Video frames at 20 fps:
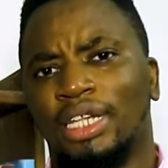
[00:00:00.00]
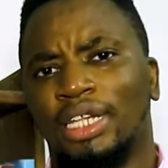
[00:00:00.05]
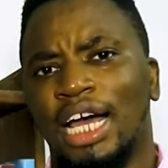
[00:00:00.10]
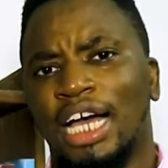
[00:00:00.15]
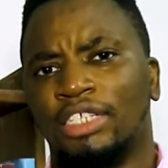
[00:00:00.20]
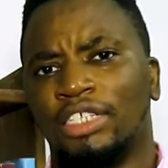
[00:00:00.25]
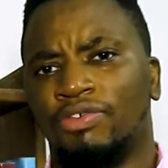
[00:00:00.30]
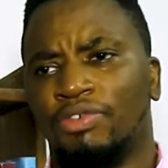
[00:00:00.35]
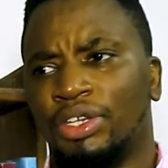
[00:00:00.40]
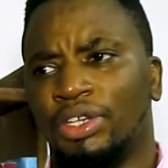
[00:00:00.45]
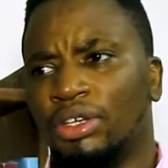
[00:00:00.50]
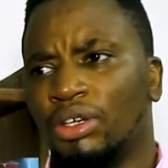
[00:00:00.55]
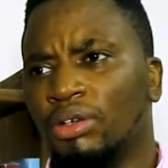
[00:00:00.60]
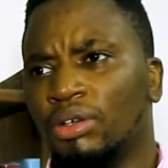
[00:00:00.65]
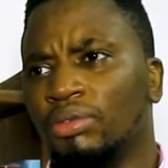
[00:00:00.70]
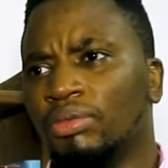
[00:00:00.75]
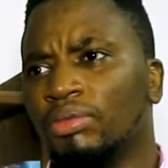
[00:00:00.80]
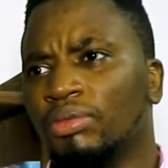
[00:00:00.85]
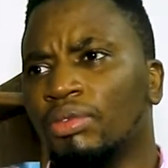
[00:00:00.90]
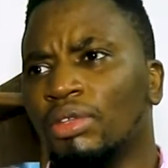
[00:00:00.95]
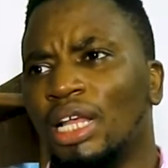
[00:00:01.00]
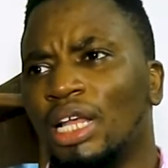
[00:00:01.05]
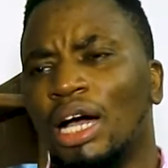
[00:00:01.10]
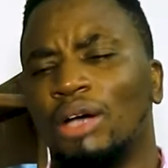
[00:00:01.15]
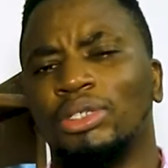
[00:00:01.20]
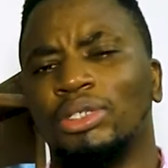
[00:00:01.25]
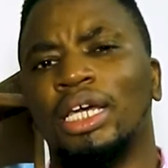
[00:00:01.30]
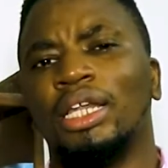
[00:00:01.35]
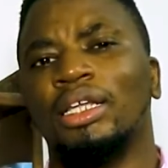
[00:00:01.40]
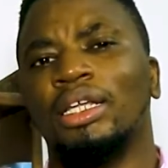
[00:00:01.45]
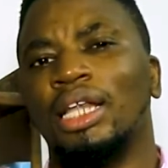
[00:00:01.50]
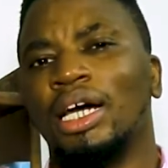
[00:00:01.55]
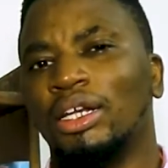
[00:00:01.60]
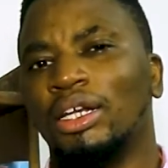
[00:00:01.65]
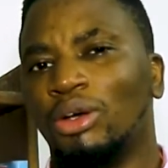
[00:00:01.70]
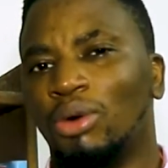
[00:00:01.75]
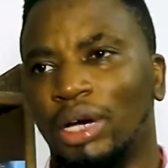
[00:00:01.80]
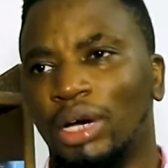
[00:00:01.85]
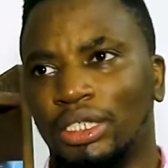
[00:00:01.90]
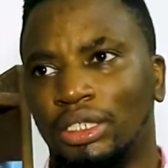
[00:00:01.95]
last video, I was getting a lot
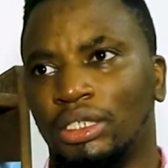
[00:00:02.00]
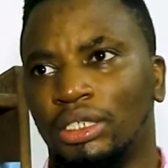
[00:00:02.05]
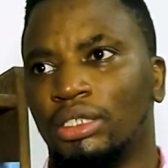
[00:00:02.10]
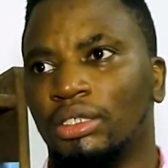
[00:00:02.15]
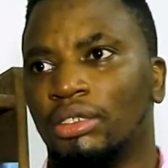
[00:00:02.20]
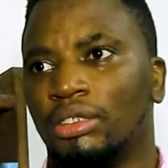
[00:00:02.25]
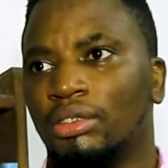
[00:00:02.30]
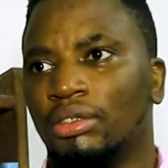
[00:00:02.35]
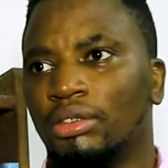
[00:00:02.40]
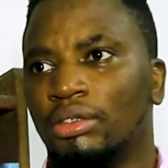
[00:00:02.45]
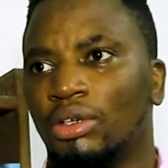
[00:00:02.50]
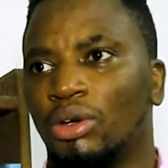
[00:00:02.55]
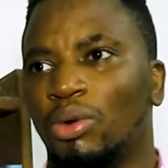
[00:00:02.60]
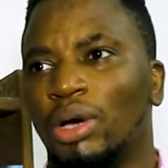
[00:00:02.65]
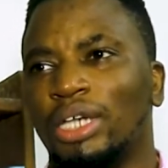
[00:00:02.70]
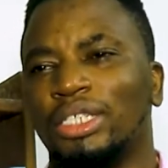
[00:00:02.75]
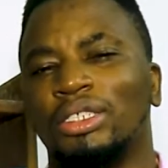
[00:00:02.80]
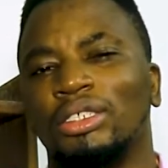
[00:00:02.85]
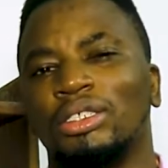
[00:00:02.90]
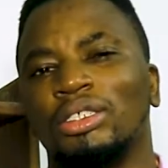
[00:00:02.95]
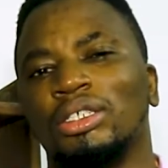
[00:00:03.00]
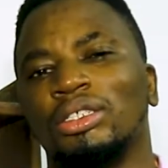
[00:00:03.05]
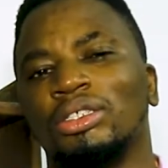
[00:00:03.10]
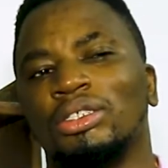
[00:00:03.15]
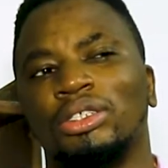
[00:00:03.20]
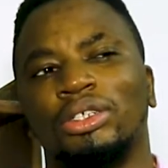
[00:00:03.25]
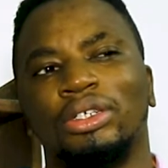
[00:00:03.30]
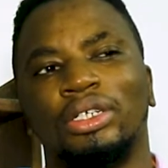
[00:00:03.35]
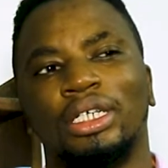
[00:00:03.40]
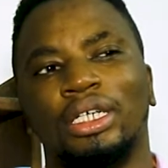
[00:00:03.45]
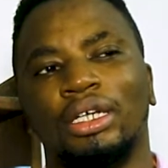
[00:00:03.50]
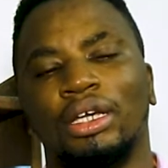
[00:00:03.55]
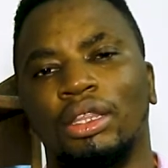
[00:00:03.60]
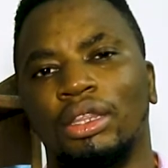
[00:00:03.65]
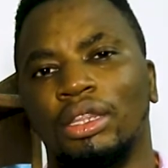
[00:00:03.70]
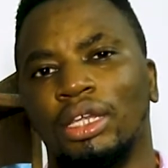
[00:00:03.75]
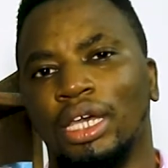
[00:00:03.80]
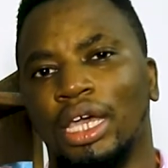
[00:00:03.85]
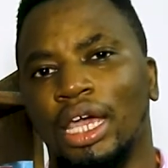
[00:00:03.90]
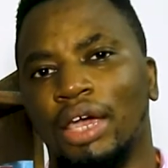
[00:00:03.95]
of questions concerning
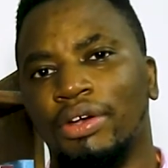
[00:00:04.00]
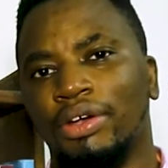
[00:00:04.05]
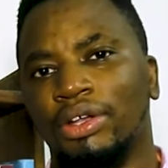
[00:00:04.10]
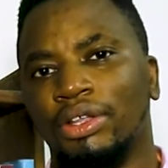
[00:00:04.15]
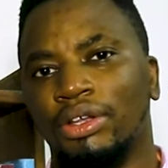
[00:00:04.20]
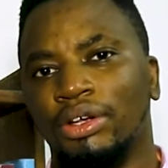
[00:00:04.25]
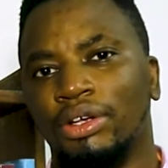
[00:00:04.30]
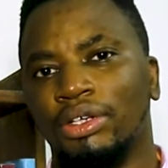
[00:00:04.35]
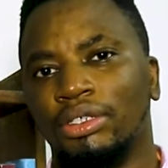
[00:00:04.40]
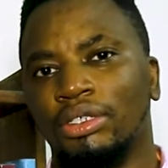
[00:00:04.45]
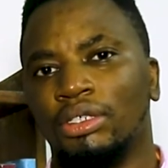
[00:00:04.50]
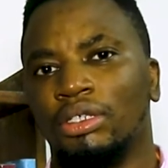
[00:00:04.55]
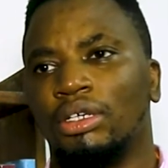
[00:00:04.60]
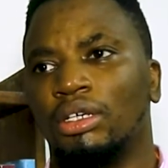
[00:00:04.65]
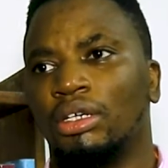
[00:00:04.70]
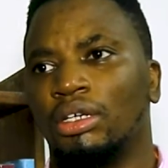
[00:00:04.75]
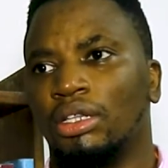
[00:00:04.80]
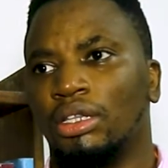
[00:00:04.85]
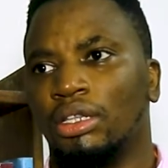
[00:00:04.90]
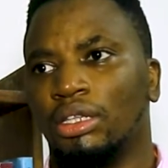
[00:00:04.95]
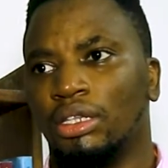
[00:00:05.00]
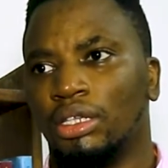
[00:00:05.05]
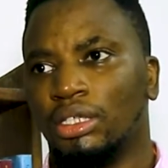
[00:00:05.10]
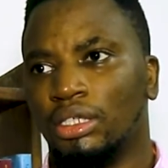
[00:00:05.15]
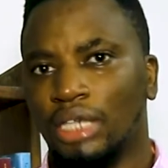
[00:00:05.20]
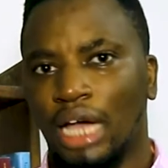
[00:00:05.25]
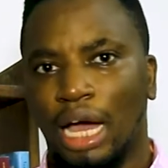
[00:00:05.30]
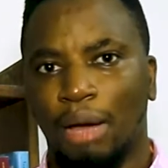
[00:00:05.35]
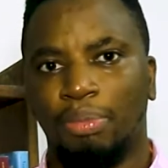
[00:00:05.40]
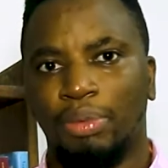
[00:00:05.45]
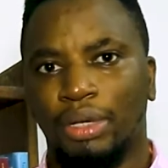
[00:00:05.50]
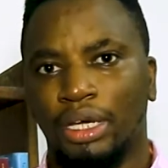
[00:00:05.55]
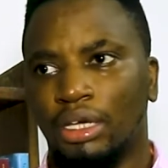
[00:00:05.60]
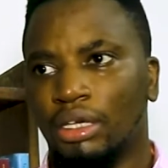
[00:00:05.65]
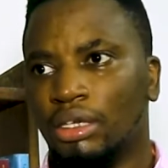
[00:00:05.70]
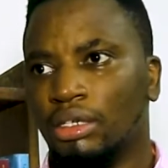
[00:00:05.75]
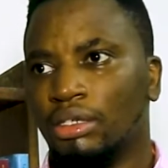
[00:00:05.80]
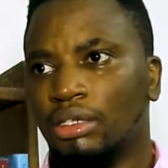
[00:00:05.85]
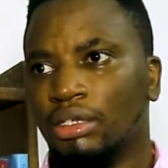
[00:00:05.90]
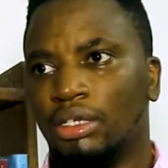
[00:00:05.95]
the characters, the
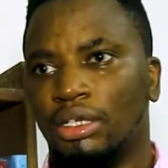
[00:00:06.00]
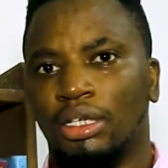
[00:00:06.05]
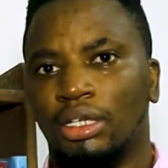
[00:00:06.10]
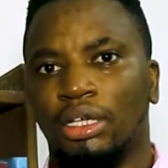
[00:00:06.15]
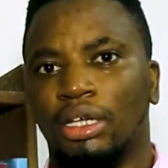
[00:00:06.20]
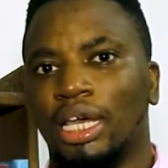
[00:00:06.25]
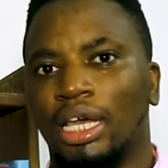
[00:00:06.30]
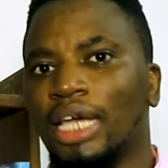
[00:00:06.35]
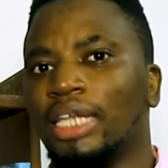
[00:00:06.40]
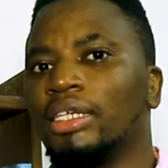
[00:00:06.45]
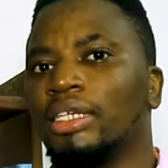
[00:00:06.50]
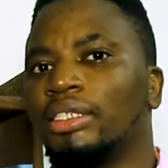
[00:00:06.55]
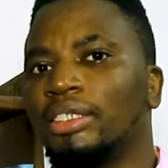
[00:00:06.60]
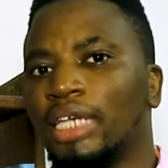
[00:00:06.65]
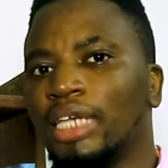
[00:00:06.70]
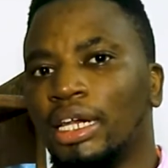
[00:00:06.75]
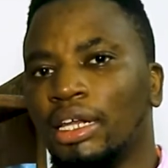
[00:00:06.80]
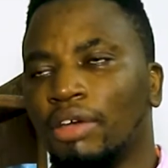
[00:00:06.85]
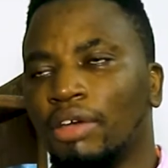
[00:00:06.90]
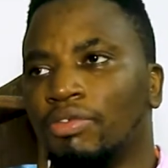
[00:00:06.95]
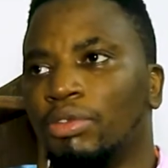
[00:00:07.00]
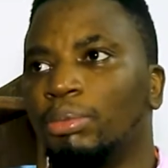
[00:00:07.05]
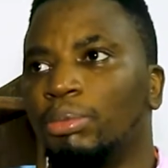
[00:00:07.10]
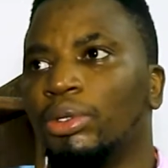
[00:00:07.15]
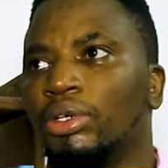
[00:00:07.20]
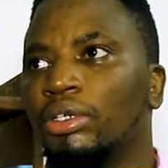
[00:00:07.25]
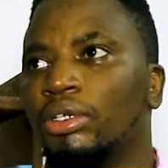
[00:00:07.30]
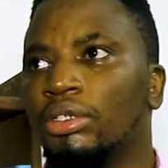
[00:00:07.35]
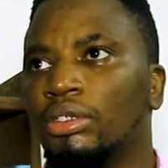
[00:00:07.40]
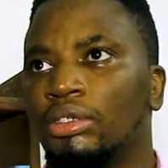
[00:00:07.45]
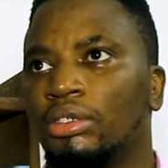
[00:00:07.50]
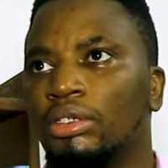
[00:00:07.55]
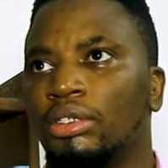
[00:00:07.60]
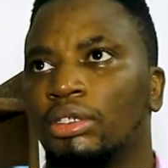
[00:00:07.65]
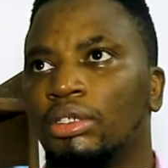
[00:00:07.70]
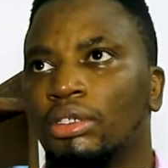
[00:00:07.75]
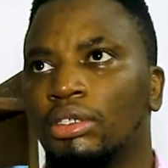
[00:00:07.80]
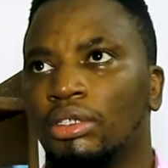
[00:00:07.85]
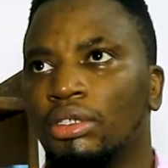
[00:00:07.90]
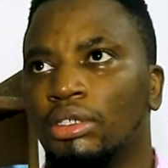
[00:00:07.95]
topic, and the setting of the book.
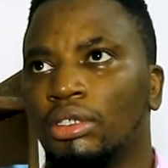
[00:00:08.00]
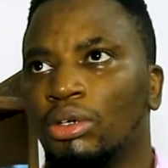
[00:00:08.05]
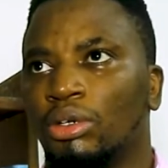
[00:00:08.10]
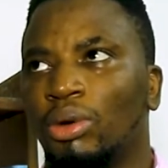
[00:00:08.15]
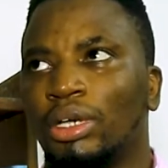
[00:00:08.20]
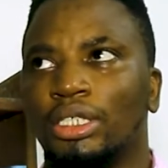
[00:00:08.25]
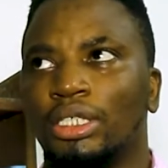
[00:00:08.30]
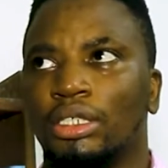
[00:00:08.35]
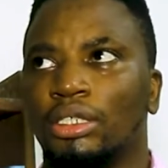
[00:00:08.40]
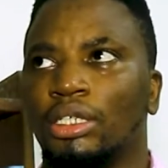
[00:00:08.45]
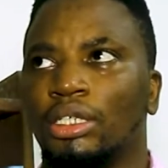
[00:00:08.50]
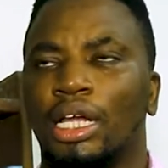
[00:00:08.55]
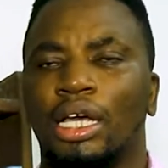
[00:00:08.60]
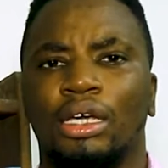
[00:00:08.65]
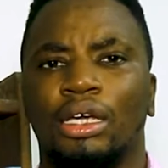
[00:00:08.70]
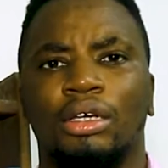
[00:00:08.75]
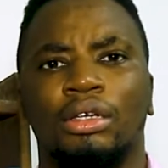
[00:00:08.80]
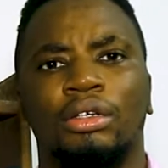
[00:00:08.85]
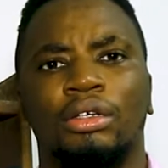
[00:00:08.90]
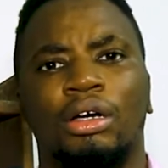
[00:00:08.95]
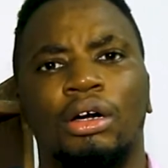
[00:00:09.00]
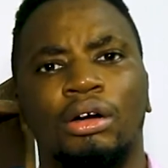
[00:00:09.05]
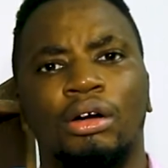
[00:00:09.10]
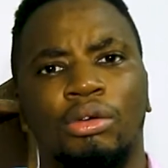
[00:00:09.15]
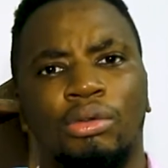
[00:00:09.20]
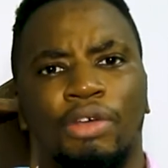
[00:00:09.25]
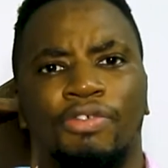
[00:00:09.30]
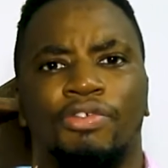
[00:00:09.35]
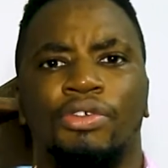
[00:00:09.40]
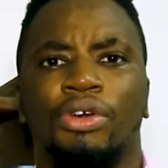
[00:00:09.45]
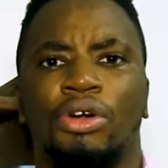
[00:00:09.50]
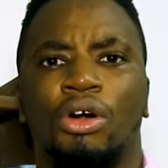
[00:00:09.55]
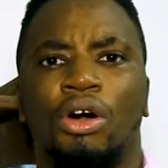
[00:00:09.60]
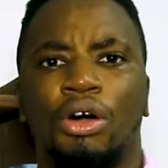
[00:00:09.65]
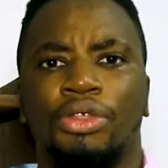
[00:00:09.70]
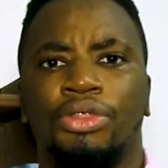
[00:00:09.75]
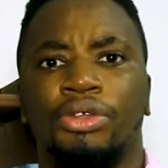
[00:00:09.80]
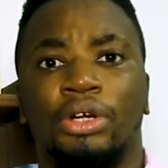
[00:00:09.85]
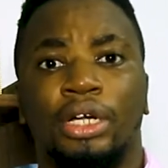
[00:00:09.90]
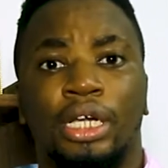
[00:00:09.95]
Questions like, oh, if you're an
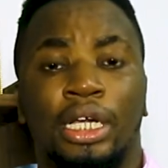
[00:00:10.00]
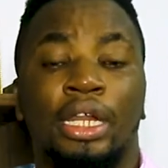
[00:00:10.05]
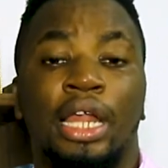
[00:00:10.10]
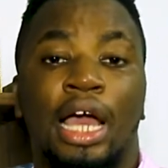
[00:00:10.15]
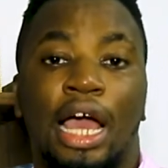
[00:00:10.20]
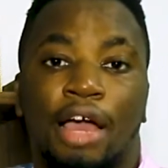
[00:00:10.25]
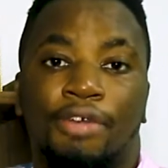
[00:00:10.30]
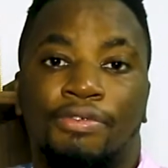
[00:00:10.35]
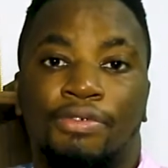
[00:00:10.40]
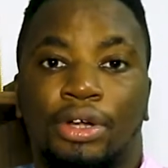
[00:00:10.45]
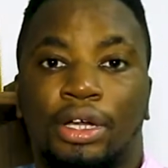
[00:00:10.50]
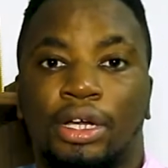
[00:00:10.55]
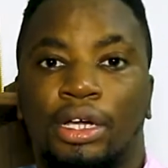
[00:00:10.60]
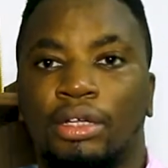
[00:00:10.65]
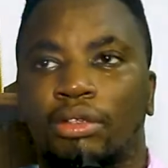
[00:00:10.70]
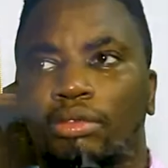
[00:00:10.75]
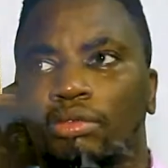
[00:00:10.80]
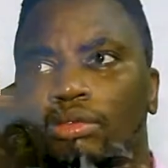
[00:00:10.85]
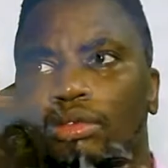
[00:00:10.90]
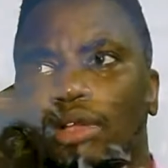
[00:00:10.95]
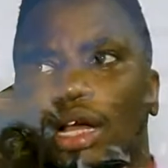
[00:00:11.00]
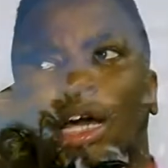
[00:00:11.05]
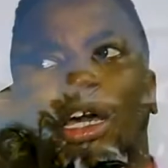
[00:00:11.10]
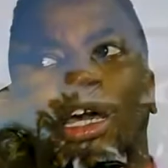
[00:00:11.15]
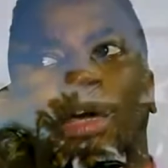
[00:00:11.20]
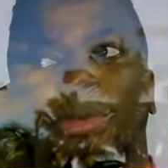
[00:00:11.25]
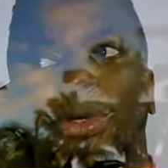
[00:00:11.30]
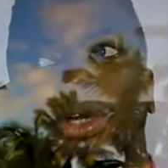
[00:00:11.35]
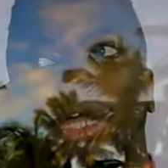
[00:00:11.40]
author in Africa, how come you're